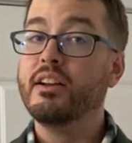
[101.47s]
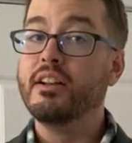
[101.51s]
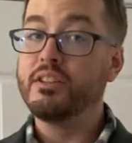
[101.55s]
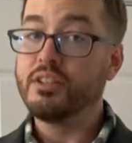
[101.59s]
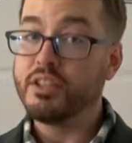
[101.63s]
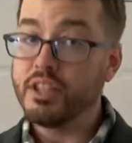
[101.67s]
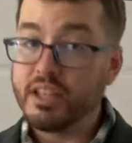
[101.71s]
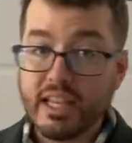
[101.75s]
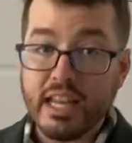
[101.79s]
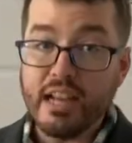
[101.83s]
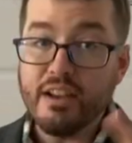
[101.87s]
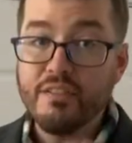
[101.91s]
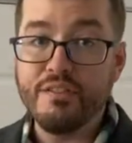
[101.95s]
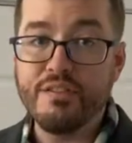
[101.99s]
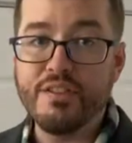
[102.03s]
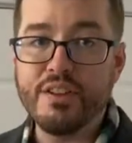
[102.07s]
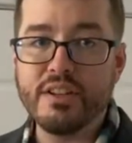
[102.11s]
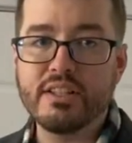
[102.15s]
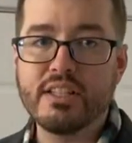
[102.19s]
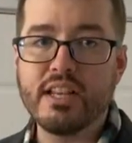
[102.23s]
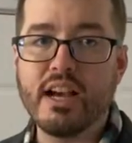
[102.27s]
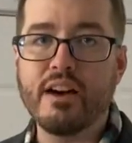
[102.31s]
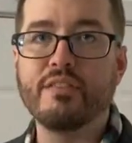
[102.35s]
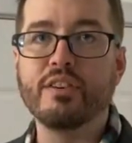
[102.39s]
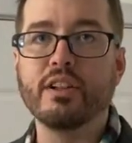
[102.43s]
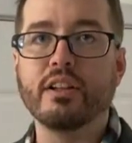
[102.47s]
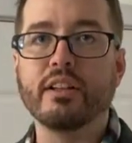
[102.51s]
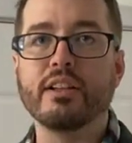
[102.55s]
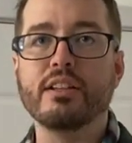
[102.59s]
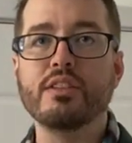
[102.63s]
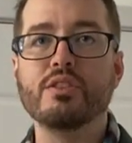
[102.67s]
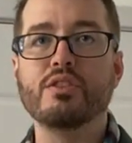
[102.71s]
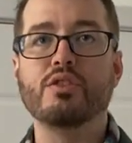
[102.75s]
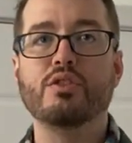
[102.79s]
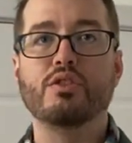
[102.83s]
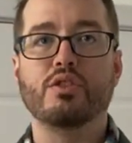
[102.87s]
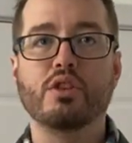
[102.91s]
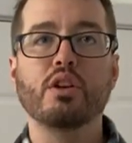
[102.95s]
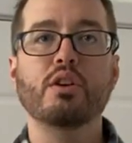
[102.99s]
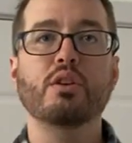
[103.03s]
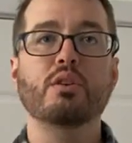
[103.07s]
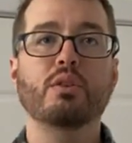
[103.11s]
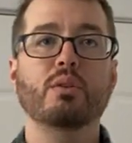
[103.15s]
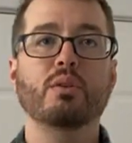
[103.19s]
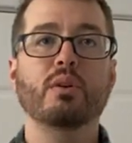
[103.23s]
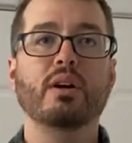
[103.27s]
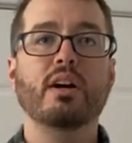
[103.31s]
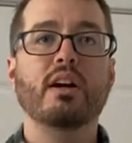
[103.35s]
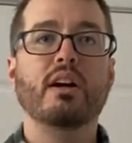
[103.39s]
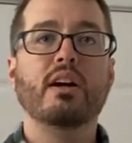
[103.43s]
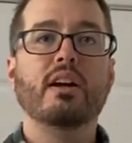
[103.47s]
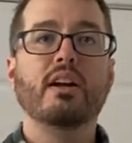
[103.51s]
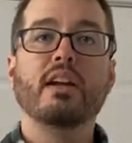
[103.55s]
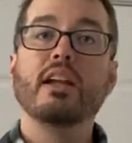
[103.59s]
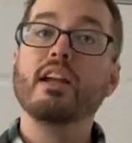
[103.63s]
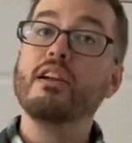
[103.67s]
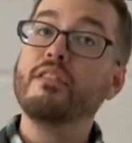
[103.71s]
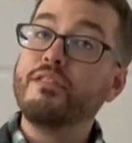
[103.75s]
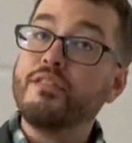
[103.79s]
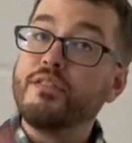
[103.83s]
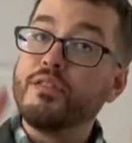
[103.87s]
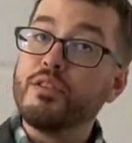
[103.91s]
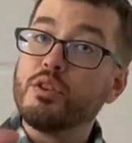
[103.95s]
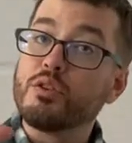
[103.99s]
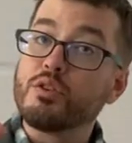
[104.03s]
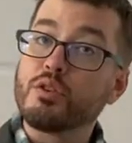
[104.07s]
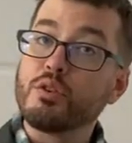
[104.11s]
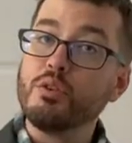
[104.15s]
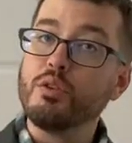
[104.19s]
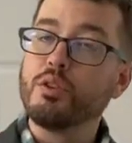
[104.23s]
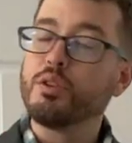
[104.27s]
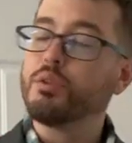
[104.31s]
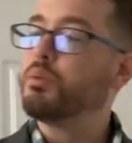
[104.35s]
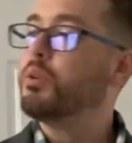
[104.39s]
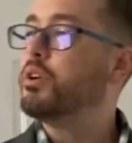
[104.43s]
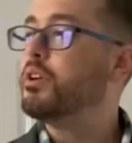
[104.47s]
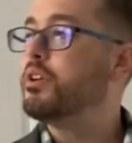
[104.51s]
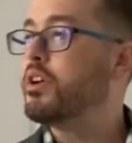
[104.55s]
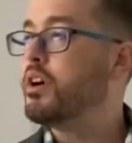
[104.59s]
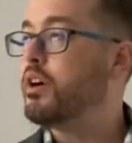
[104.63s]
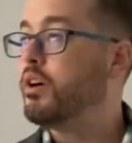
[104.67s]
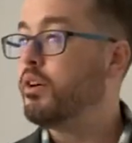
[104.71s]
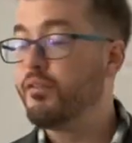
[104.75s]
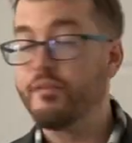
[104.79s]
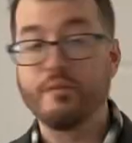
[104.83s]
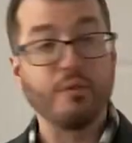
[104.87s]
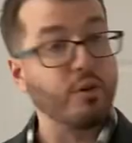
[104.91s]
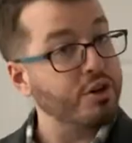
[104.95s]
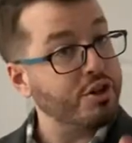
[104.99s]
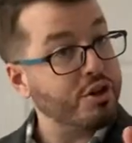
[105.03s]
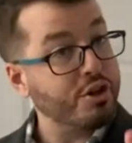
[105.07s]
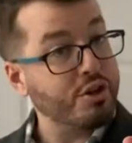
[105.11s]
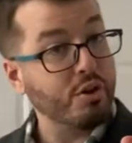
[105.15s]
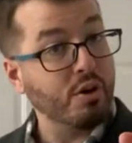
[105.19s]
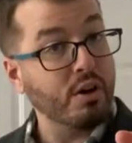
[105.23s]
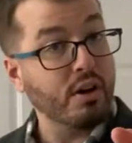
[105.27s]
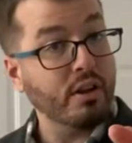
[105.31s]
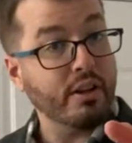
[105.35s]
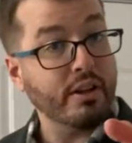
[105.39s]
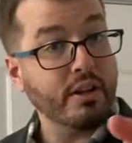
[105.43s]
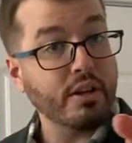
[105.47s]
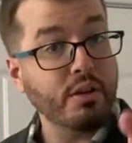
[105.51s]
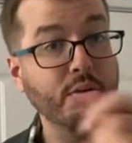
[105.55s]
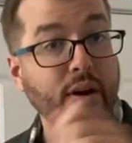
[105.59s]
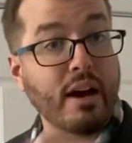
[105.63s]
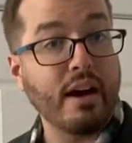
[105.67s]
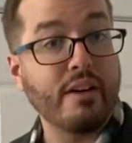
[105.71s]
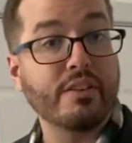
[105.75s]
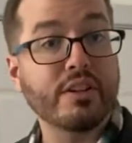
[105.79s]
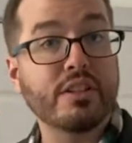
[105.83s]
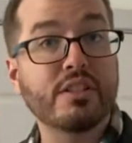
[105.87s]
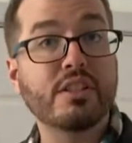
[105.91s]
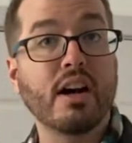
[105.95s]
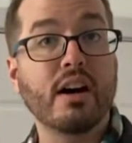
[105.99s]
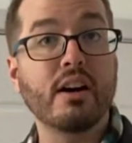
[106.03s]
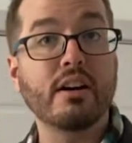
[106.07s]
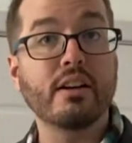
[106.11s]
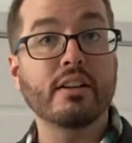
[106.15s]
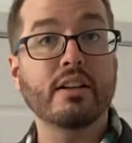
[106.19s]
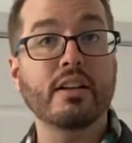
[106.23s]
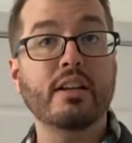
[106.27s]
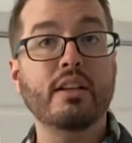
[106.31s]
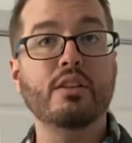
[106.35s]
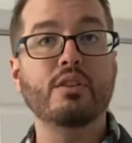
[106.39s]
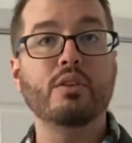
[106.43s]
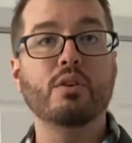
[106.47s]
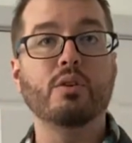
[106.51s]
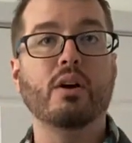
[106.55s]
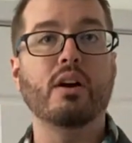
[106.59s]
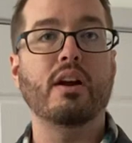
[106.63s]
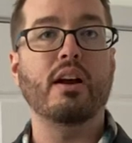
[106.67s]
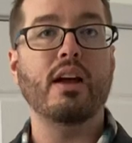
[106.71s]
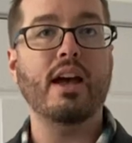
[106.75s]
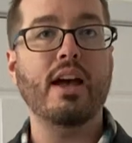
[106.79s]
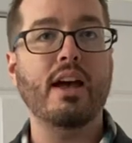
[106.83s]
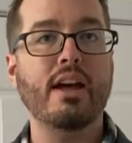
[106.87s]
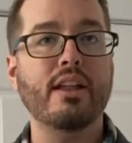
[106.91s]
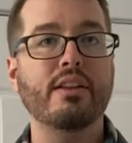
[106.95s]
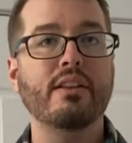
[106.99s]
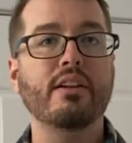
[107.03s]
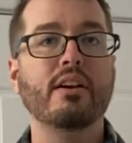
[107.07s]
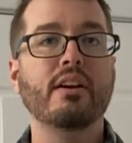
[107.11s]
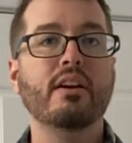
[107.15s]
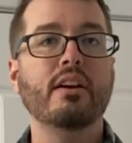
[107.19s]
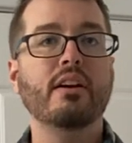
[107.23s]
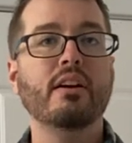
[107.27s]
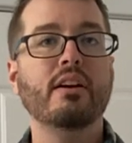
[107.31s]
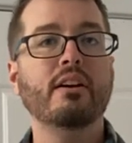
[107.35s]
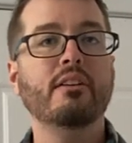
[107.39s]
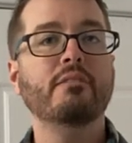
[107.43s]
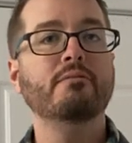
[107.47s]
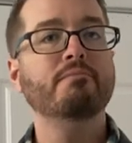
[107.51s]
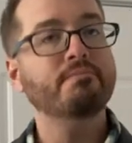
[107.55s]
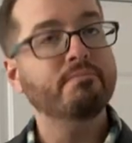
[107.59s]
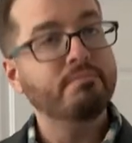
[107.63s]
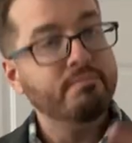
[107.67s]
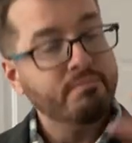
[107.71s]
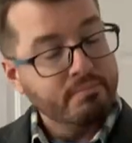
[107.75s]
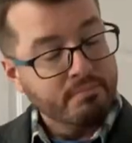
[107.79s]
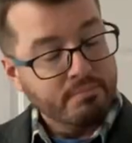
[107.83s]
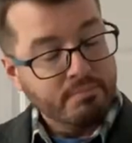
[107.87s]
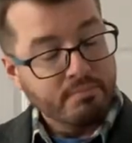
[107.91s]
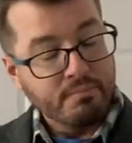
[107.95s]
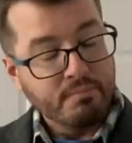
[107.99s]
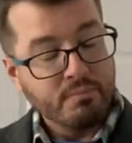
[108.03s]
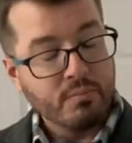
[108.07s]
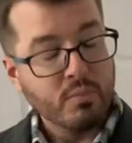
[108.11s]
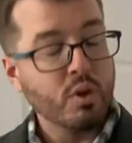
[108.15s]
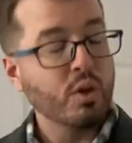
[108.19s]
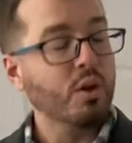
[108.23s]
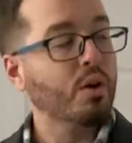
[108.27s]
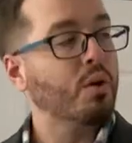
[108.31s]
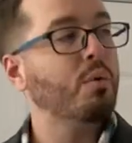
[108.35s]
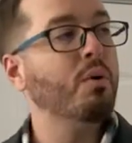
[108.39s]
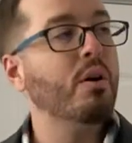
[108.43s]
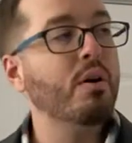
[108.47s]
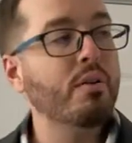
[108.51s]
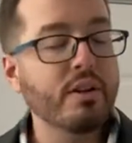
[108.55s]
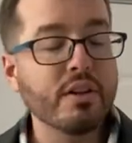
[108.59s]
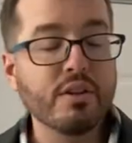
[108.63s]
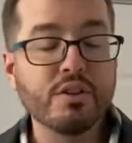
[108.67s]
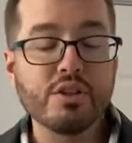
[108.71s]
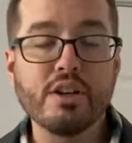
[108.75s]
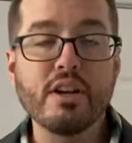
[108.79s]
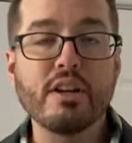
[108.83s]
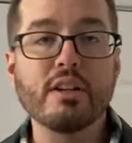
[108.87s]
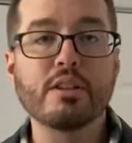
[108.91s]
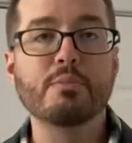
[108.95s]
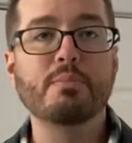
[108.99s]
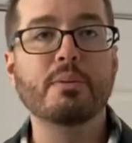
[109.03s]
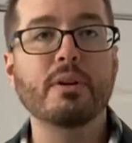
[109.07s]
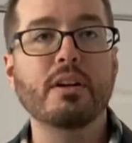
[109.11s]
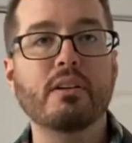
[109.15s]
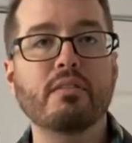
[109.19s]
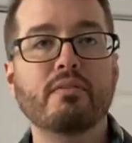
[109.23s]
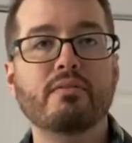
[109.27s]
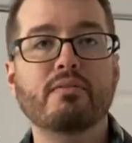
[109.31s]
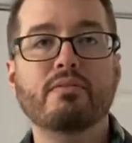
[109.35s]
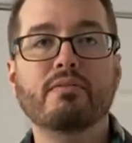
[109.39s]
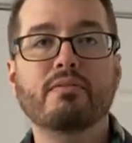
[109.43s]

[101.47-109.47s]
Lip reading: to give the devil his due, if the truth were known, for surely you have a tongue in your head. You're quoting Shakespeare.